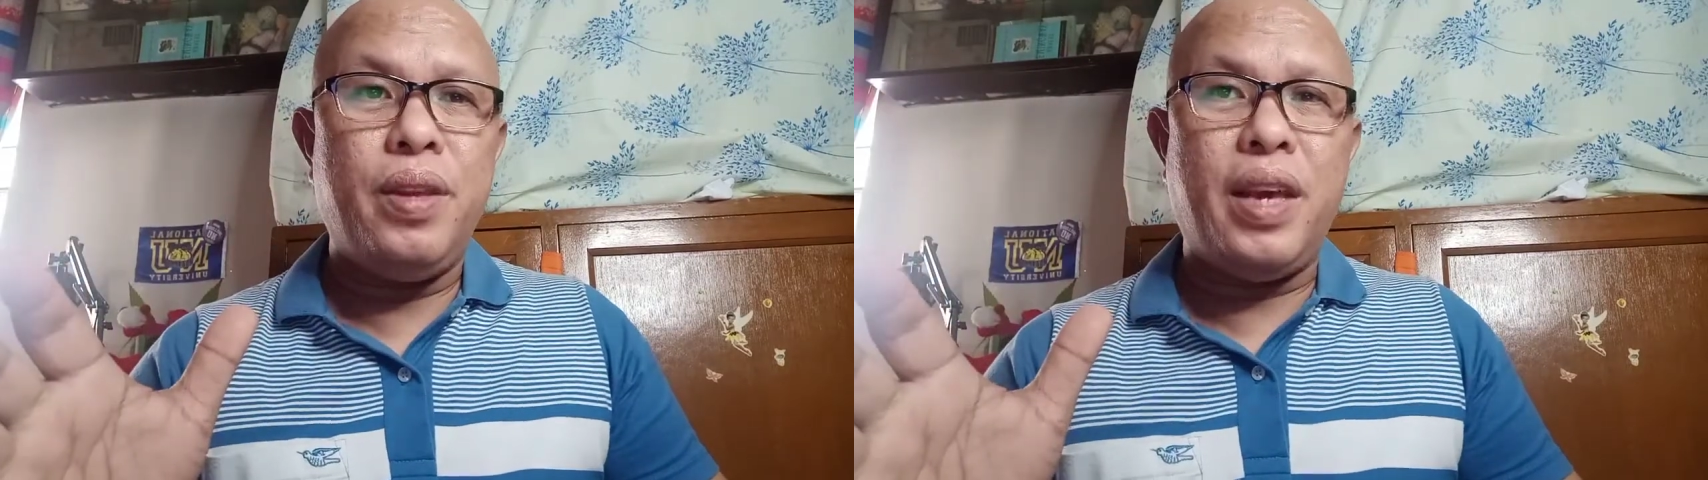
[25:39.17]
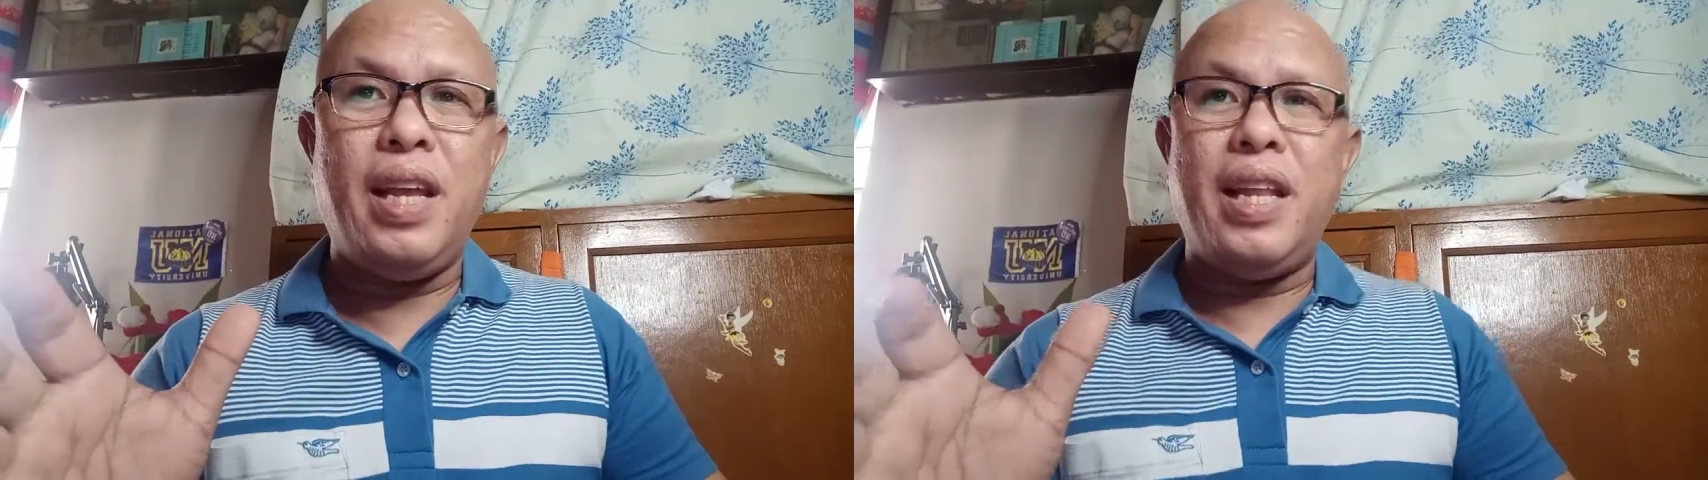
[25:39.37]

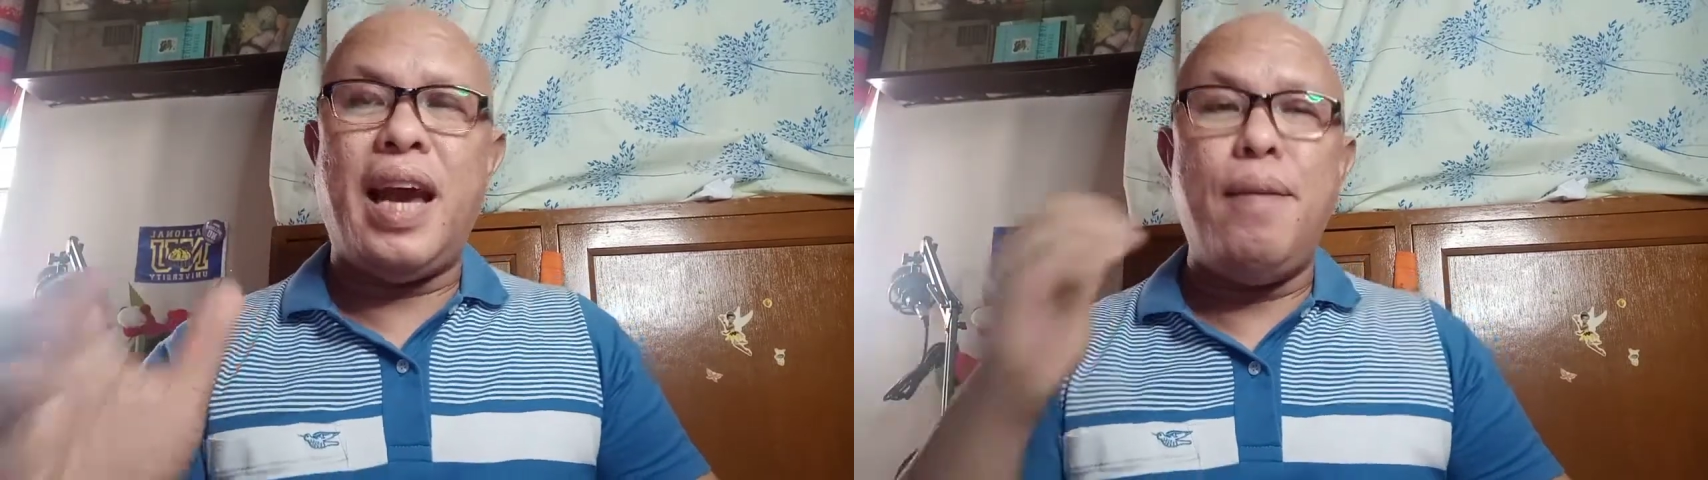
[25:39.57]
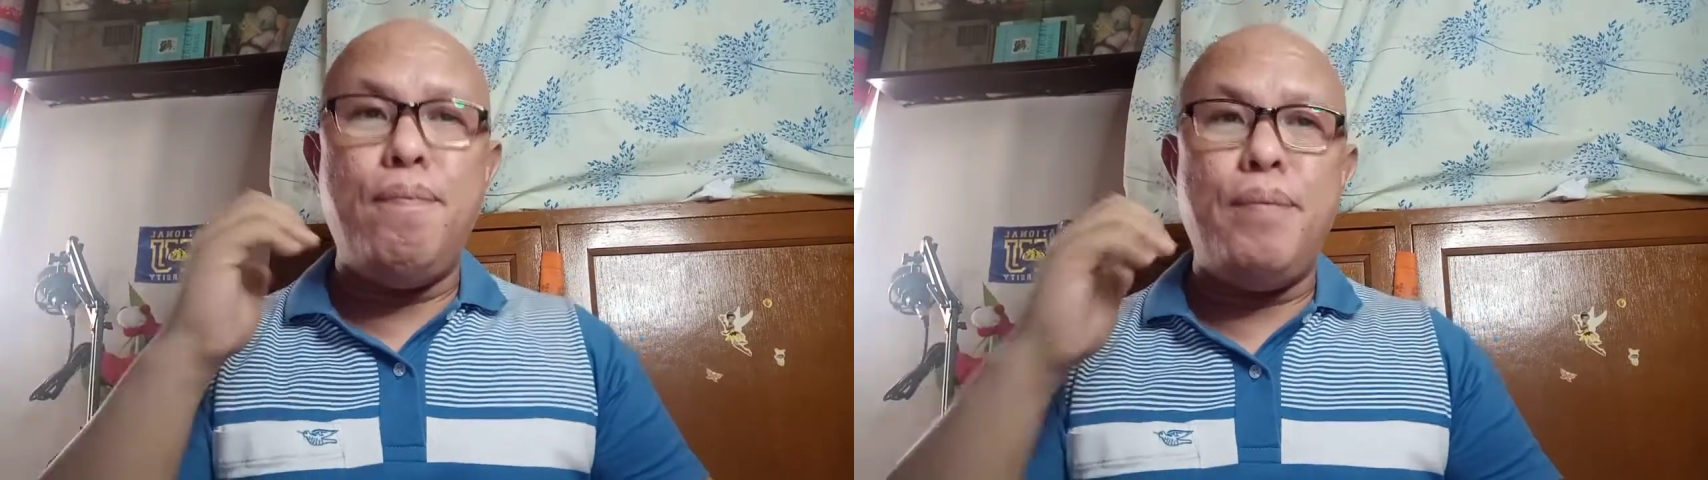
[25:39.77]
Okay,
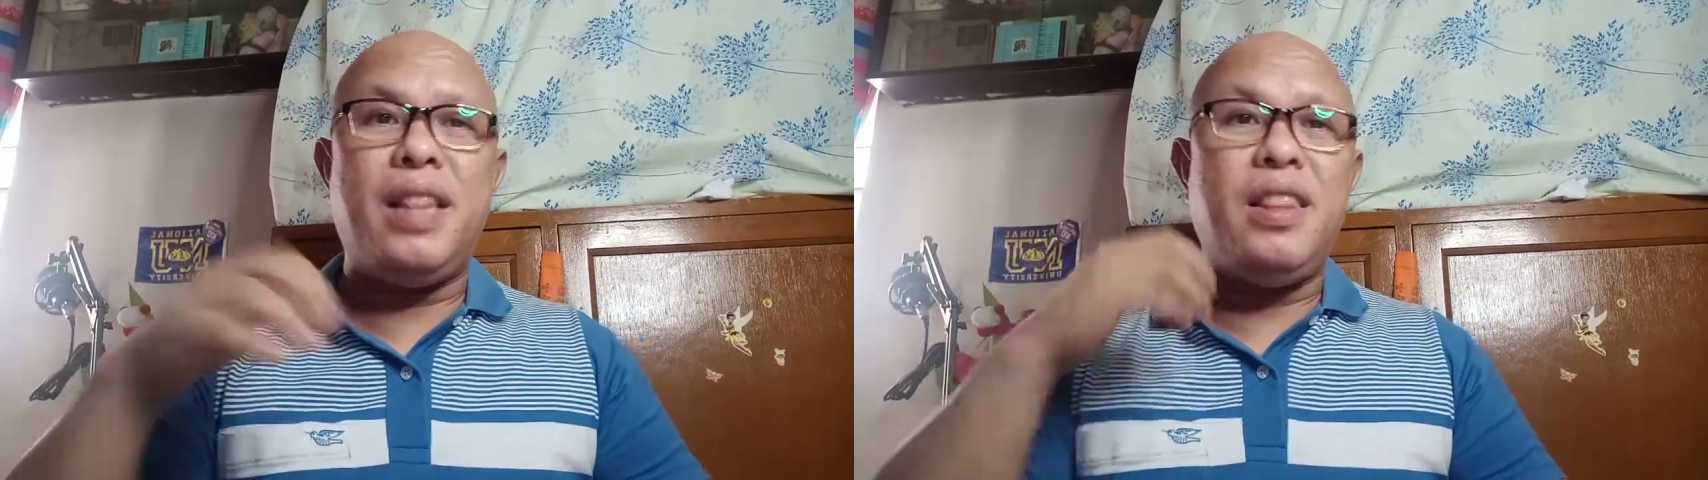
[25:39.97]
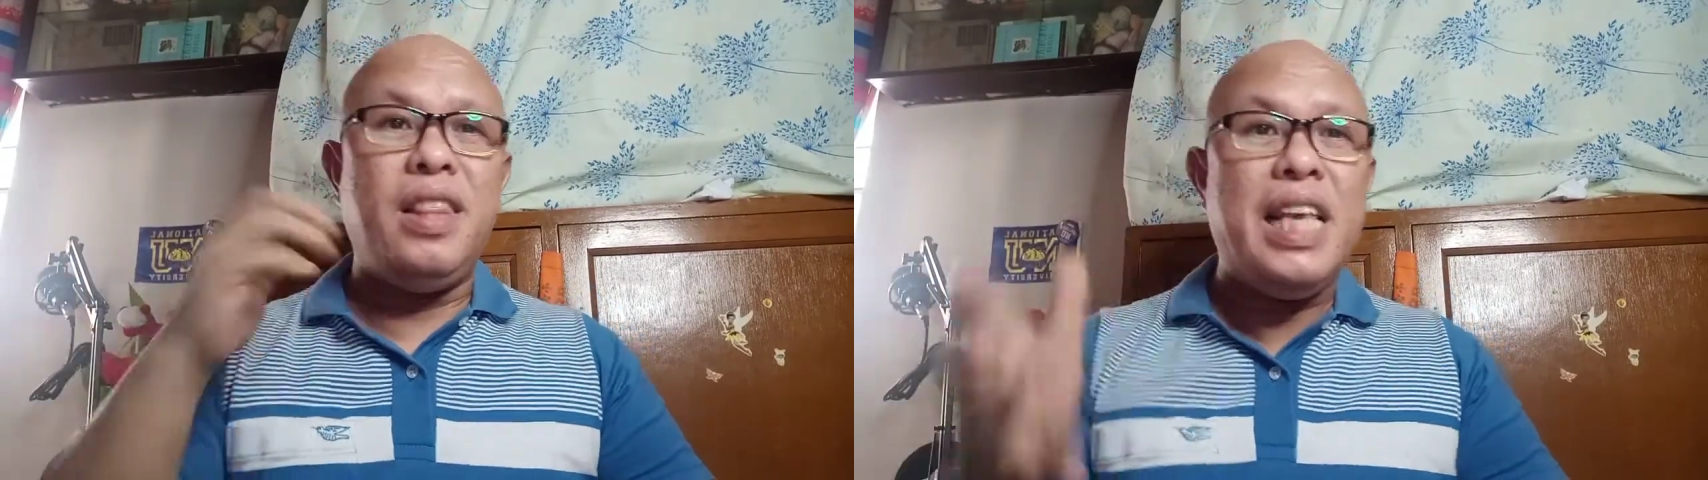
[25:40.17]

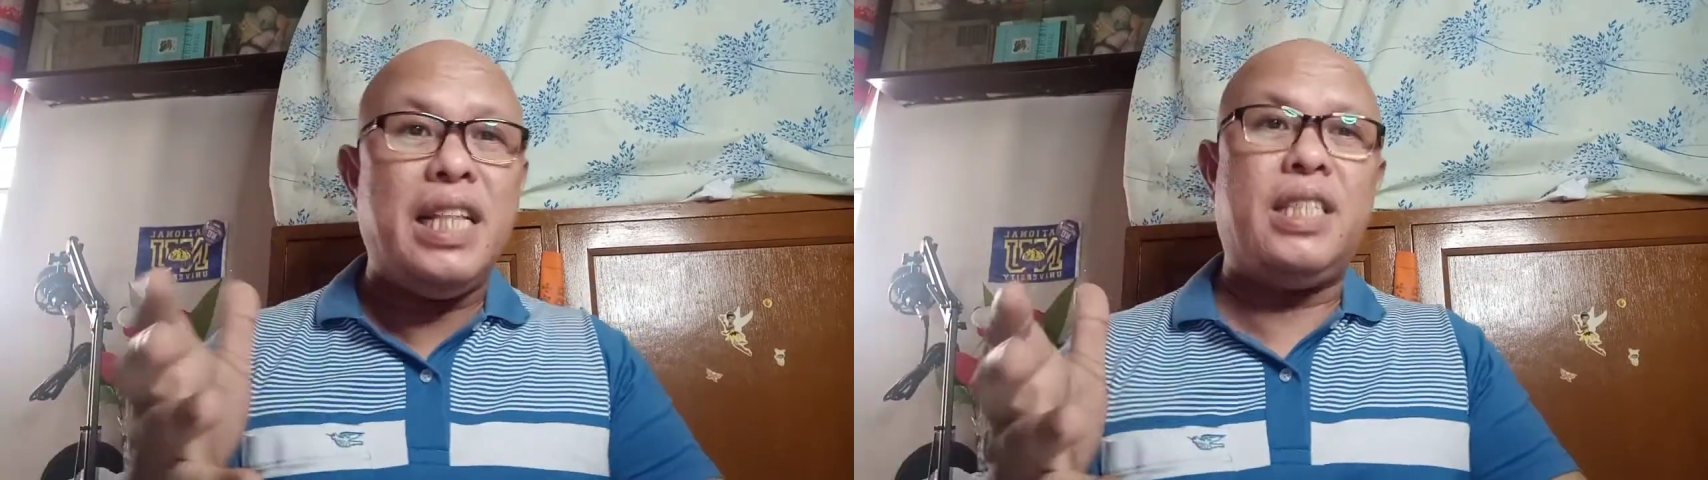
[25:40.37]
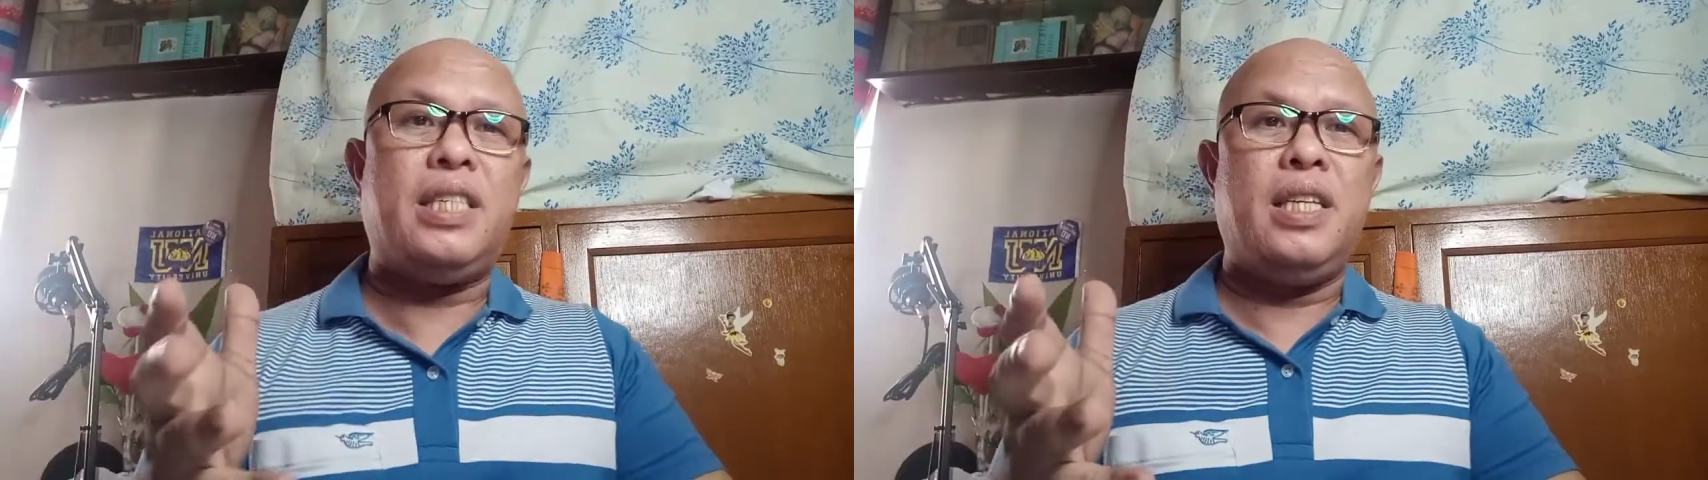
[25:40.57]
unmet
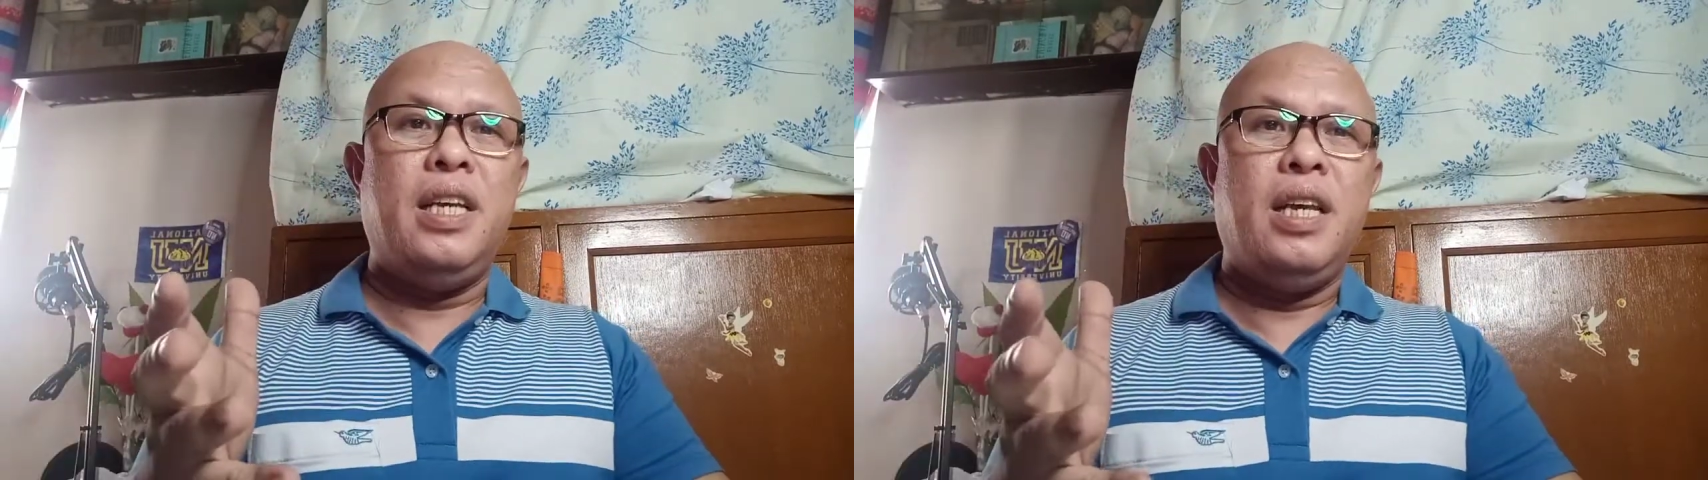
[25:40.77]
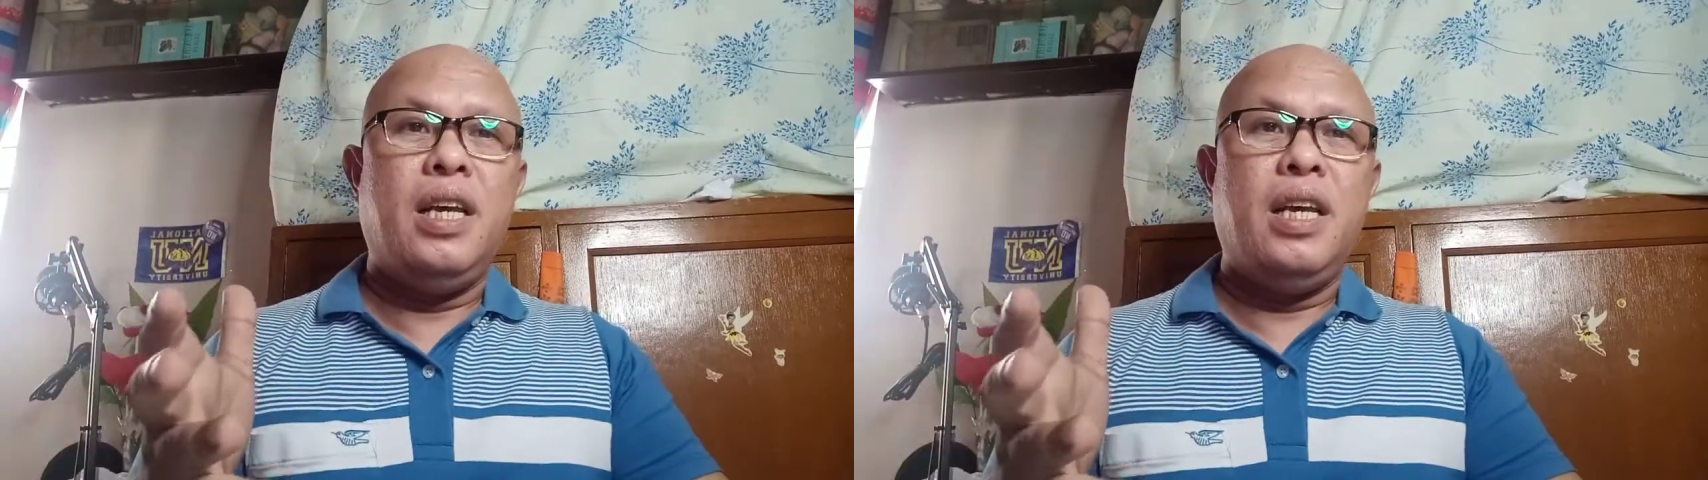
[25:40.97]
needs.